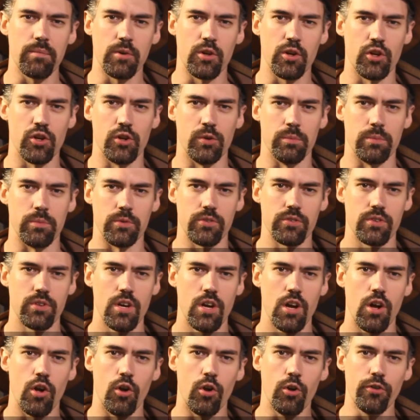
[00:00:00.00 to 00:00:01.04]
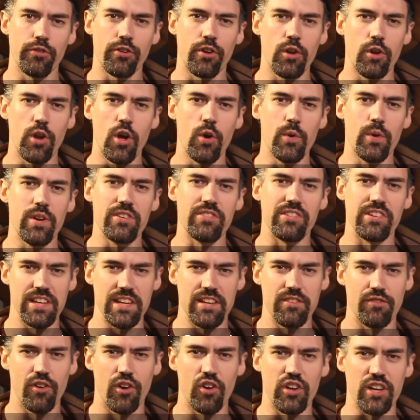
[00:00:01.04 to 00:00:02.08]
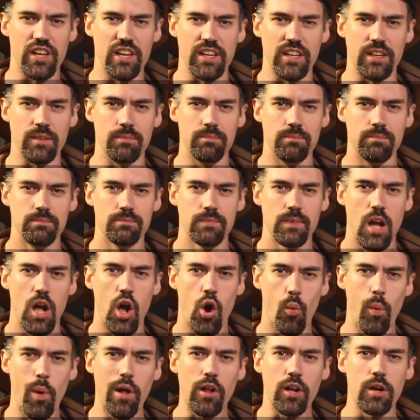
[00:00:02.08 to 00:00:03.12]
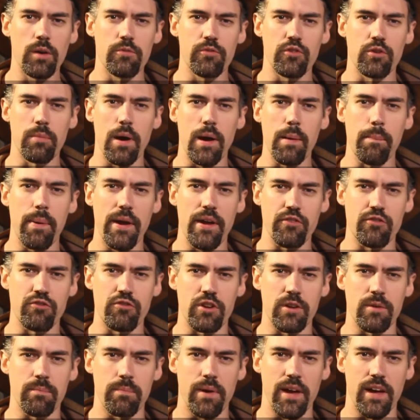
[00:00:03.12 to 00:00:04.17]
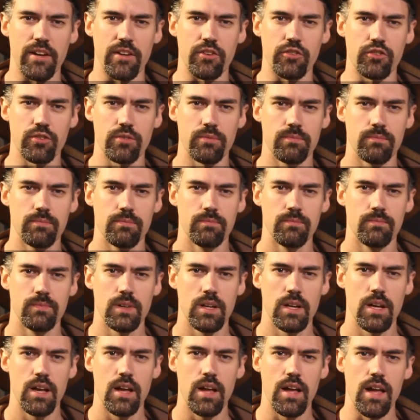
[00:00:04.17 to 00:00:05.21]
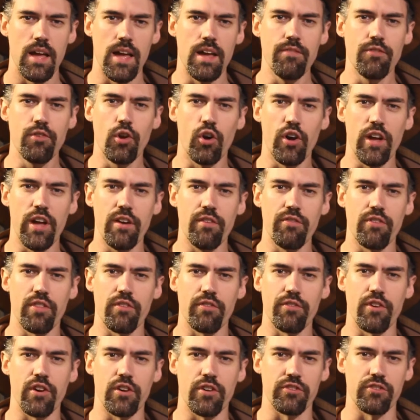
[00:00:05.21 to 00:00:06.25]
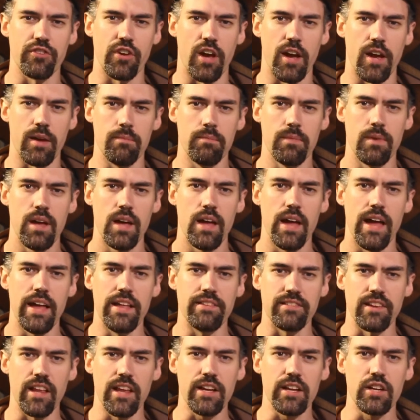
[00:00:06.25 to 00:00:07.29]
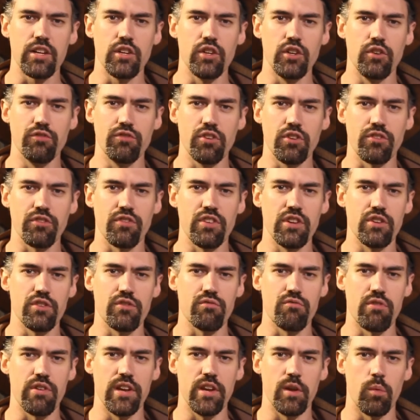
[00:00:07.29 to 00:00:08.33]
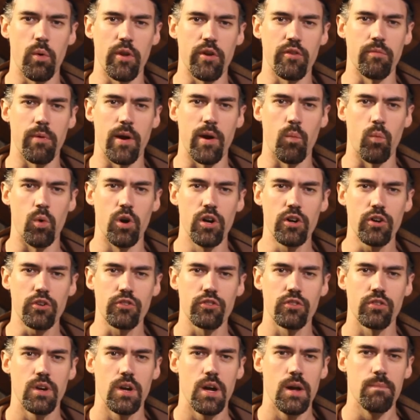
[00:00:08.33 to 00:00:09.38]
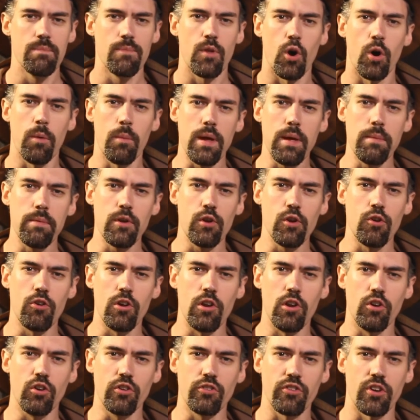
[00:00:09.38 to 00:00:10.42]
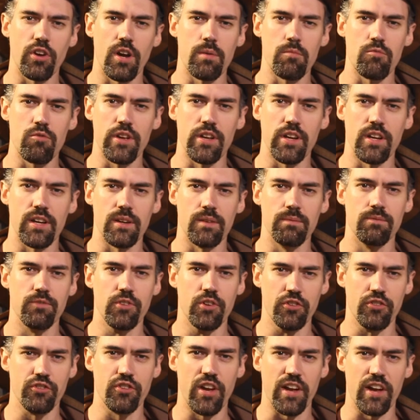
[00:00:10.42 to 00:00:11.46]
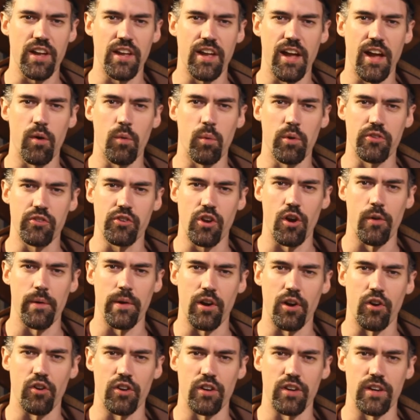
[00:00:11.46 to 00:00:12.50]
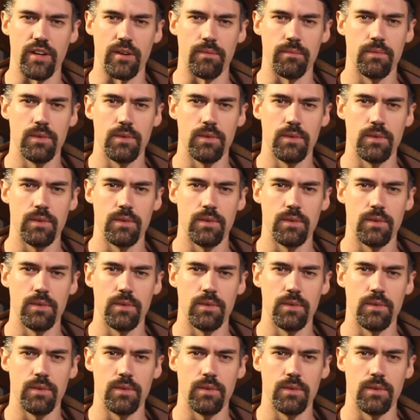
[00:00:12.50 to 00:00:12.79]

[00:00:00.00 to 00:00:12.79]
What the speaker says: Coombs, also known as Leadvon E. Welcome to my Patreon page. If you're here for the first time, it's likely you've just finished reading one of my works, or maybe you're a long-time reader just checking out what's going on here.